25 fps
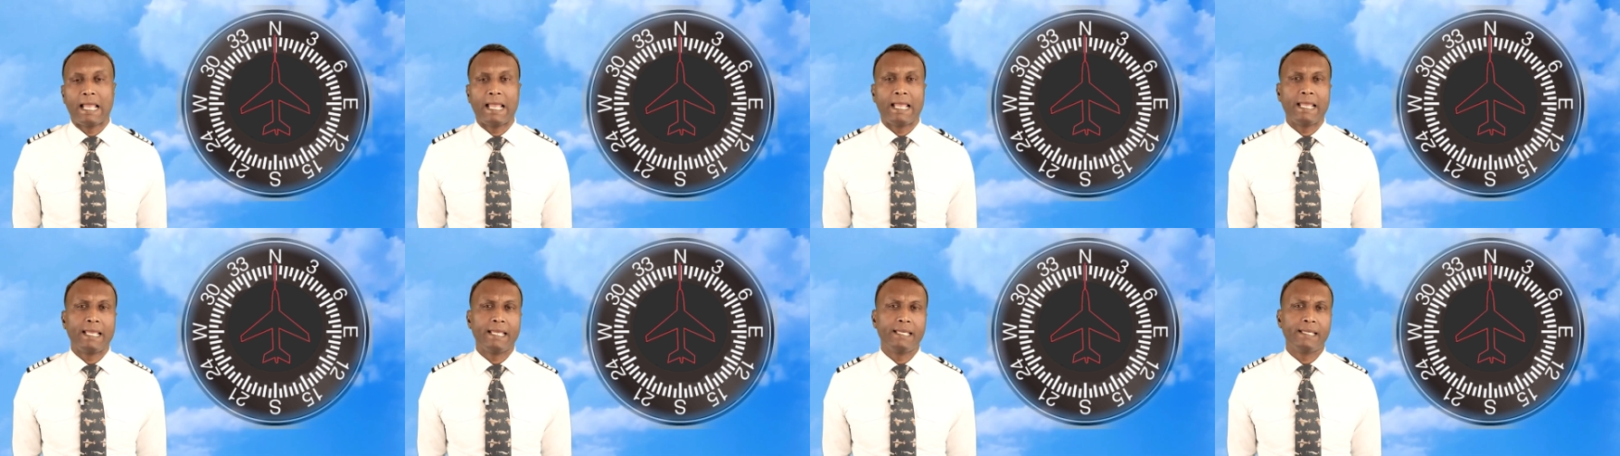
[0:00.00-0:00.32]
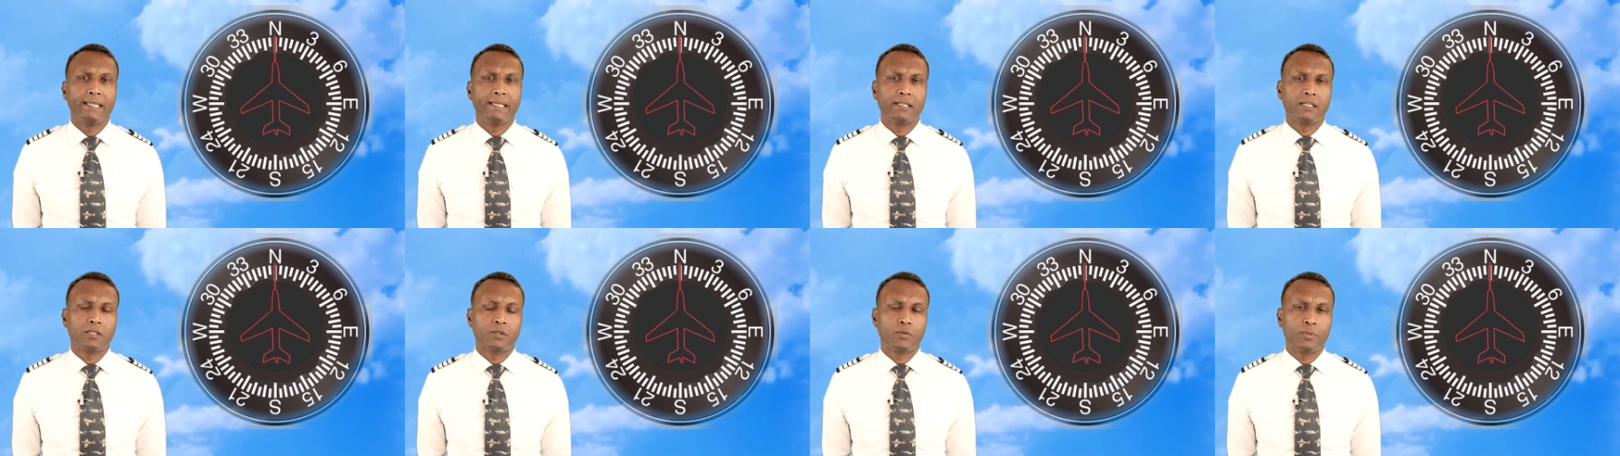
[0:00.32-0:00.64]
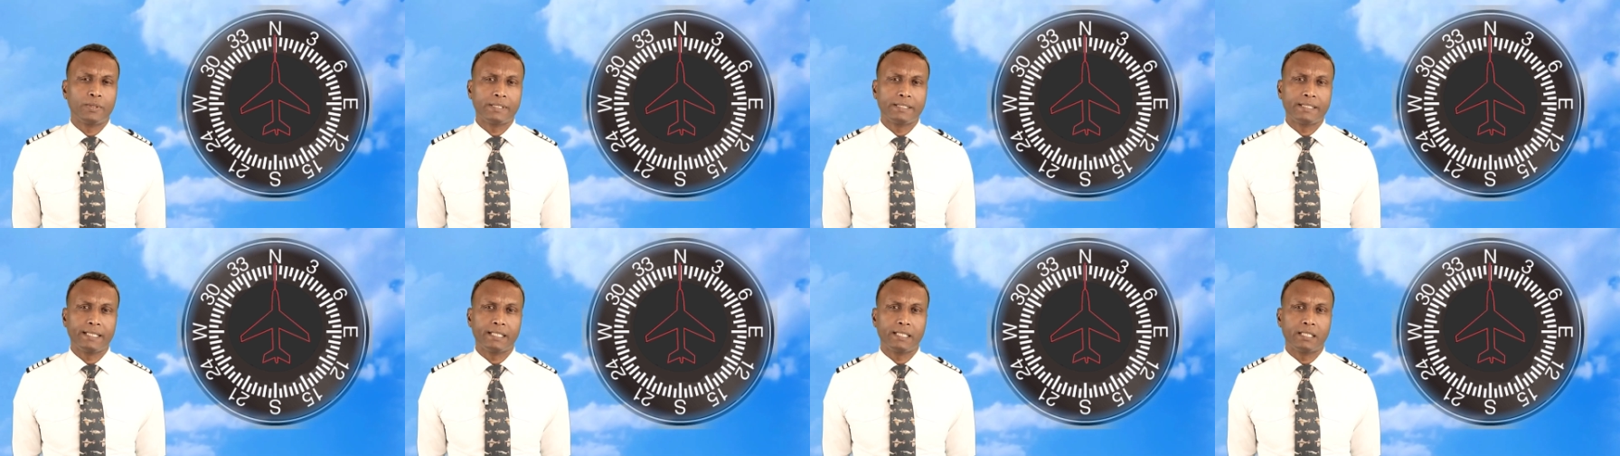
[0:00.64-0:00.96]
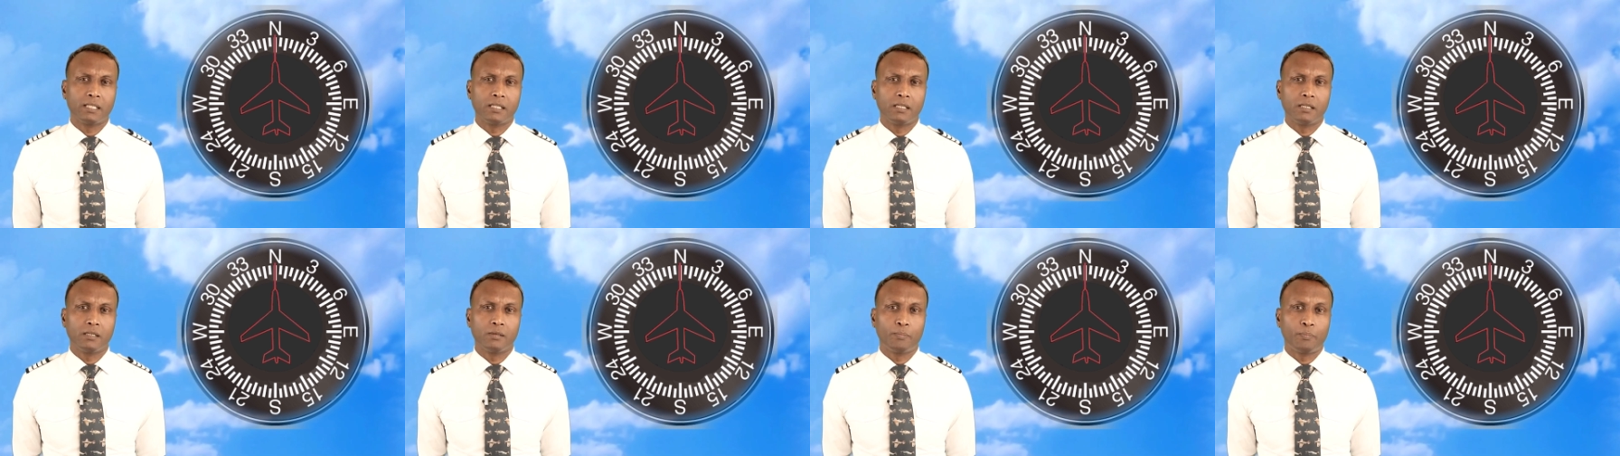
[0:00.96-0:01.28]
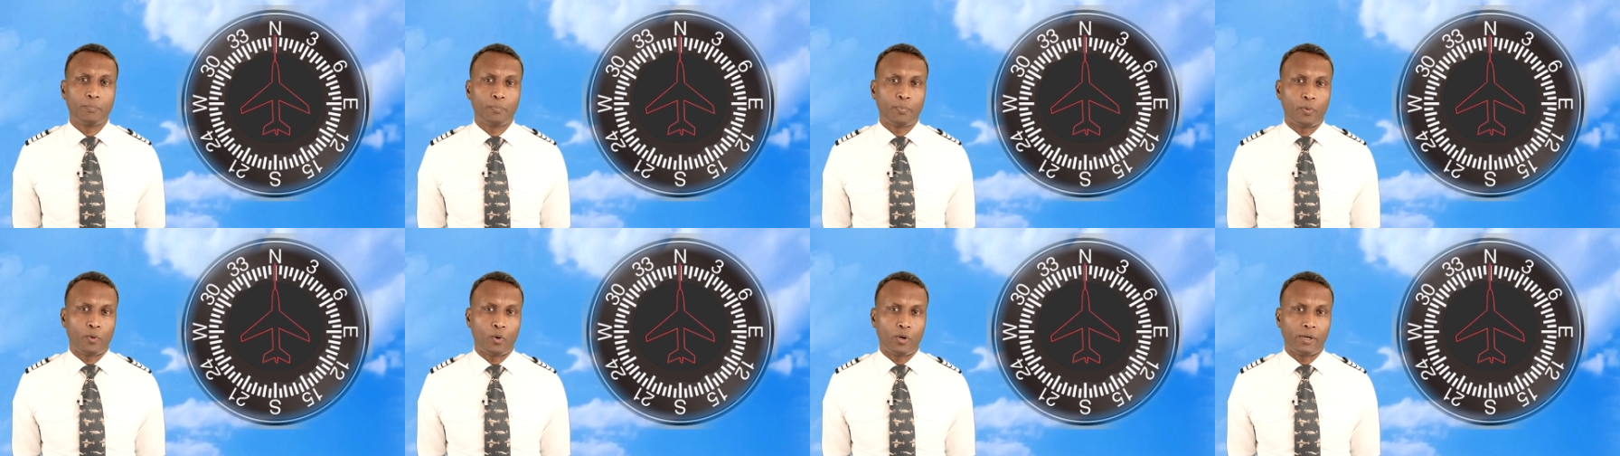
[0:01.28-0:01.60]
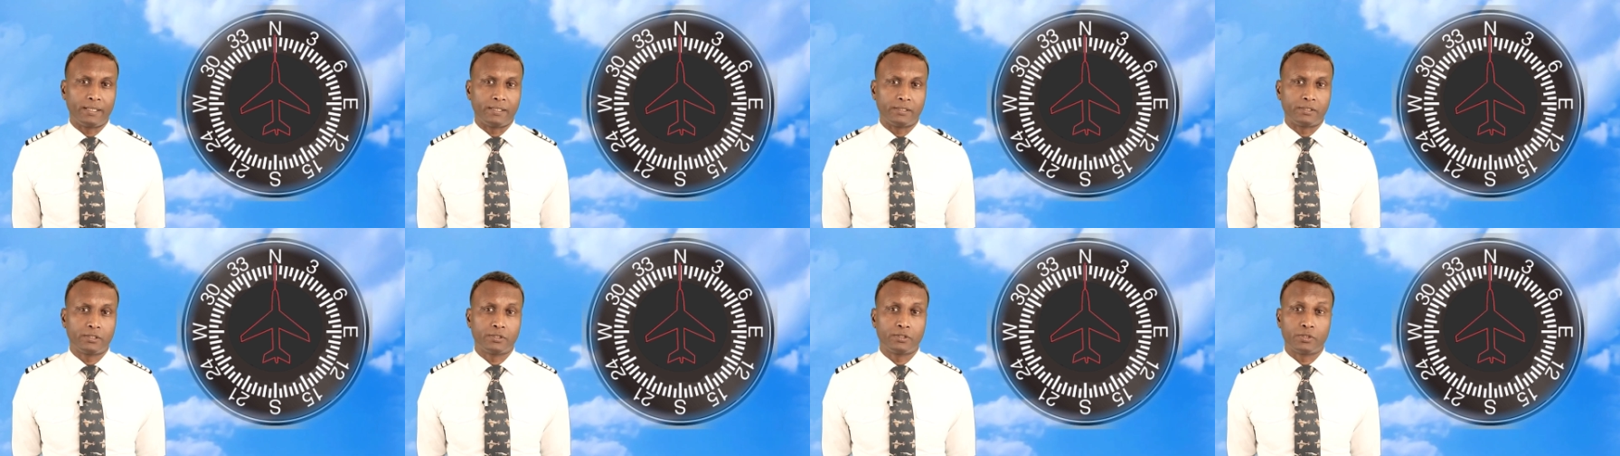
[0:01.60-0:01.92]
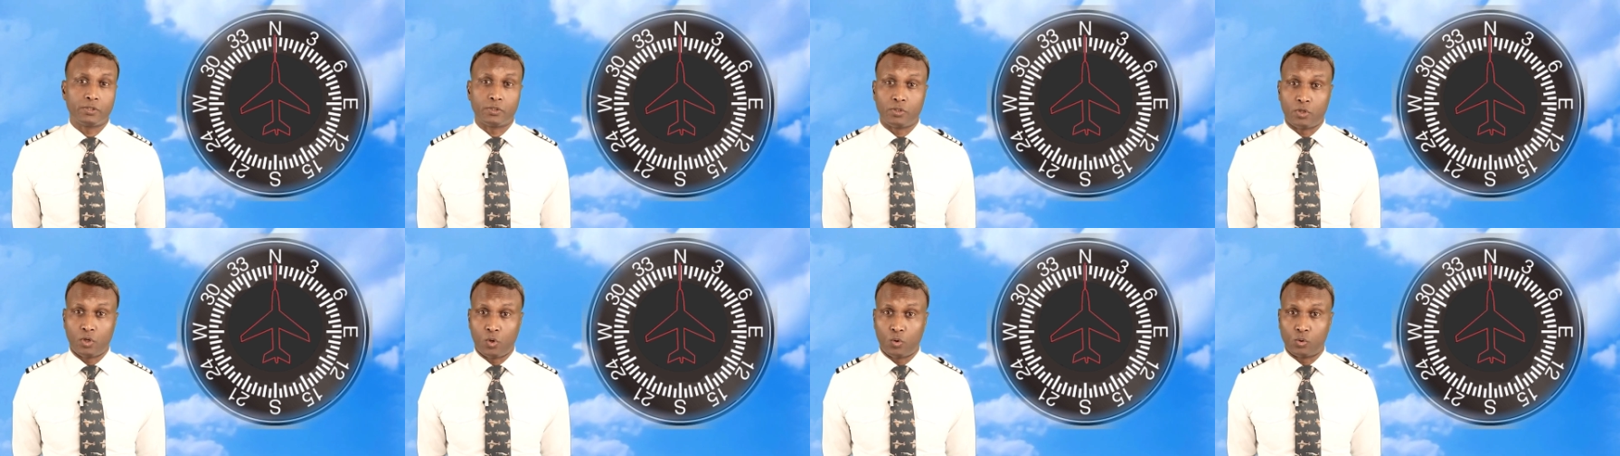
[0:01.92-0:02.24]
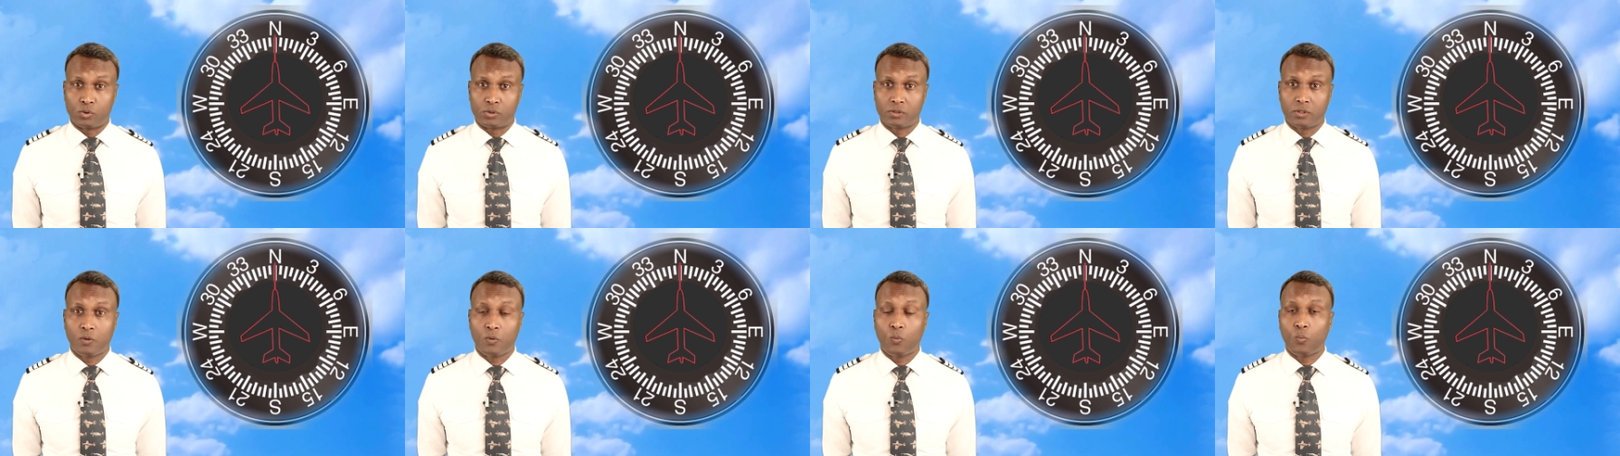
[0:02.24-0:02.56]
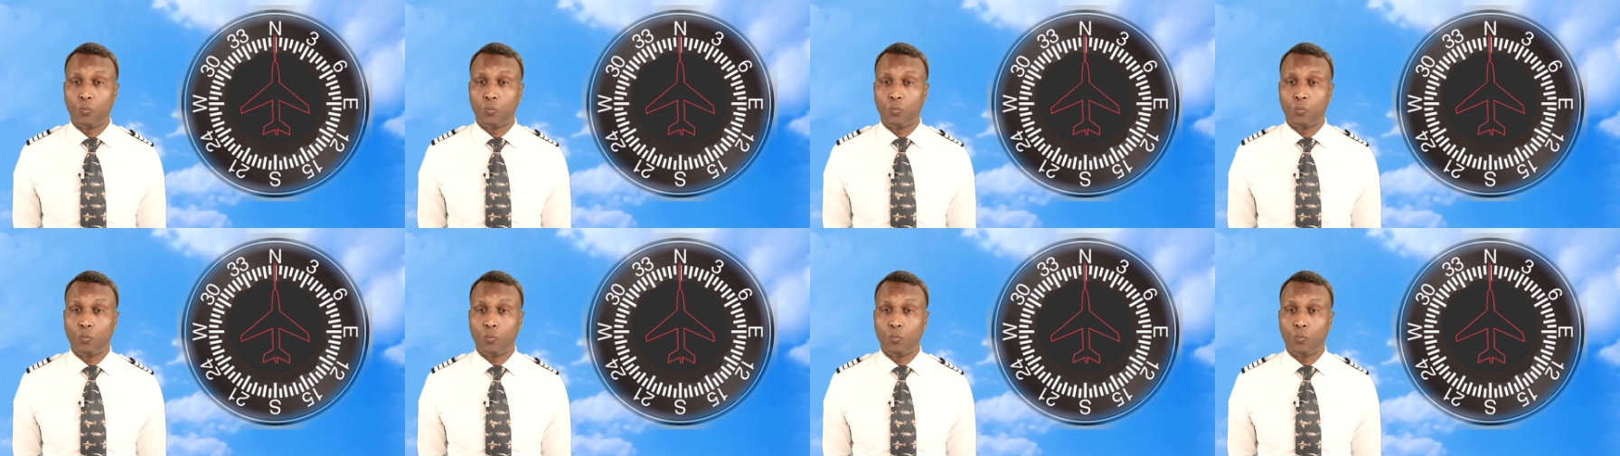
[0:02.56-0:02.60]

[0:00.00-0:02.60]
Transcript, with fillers: A critical point to note